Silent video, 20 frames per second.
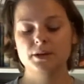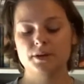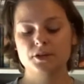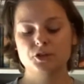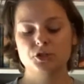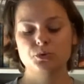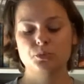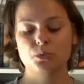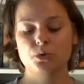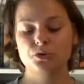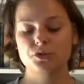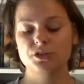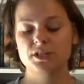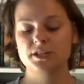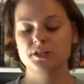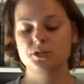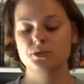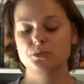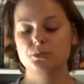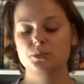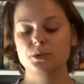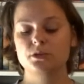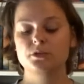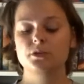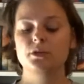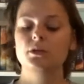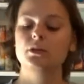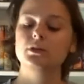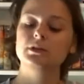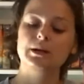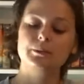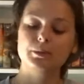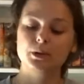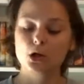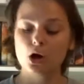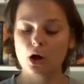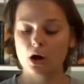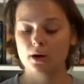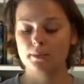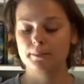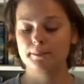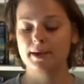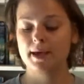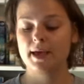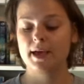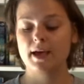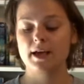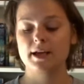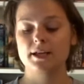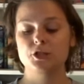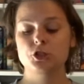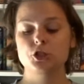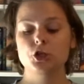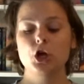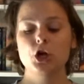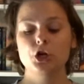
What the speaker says: is the one that will come and